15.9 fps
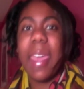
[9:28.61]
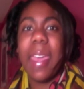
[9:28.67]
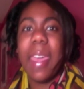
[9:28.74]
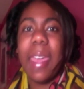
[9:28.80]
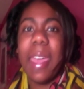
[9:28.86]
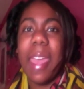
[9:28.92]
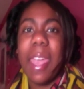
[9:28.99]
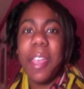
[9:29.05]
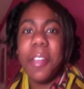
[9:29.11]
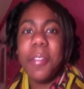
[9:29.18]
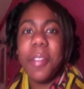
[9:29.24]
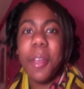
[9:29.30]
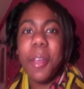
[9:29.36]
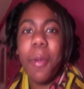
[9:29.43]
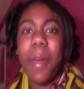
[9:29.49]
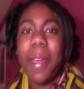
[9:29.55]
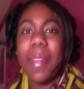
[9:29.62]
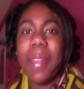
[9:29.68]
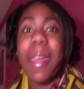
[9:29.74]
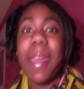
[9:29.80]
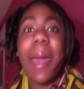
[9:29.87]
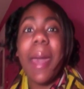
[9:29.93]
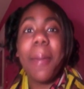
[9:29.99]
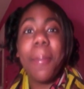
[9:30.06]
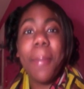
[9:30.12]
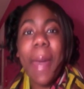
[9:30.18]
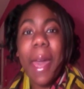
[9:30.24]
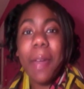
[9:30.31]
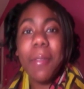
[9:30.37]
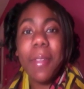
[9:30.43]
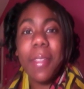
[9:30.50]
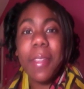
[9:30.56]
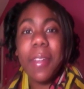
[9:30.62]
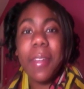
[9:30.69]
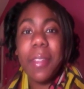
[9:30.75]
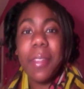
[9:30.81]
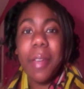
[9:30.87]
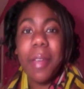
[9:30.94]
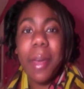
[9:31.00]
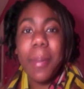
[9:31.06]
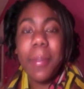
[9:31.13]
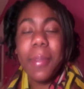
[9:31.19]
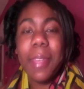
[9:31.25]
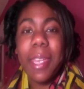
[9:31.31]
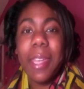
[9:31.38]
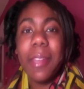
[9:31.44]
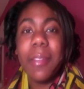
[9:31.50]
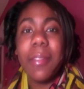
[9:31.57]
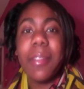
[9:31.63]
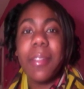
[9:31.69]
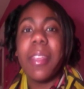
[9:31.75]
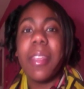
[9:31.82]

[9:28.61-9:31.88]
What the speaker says: Hey everyone, I'm back with another update.